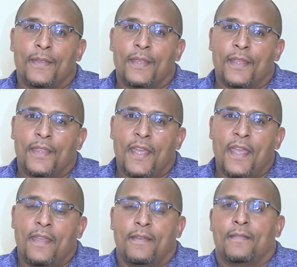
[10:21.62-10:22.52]

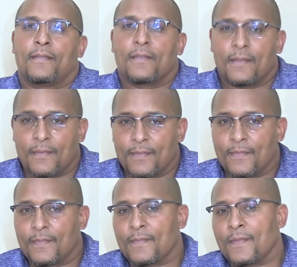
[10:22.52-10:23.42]
they
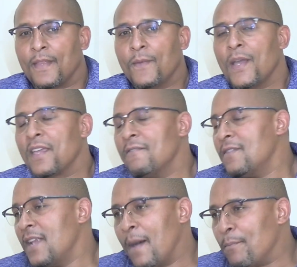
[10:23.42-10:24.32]
were
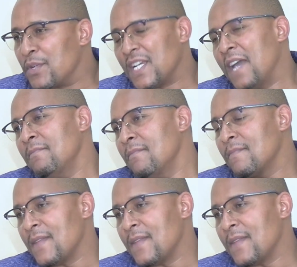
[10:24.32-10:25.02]
given ample time.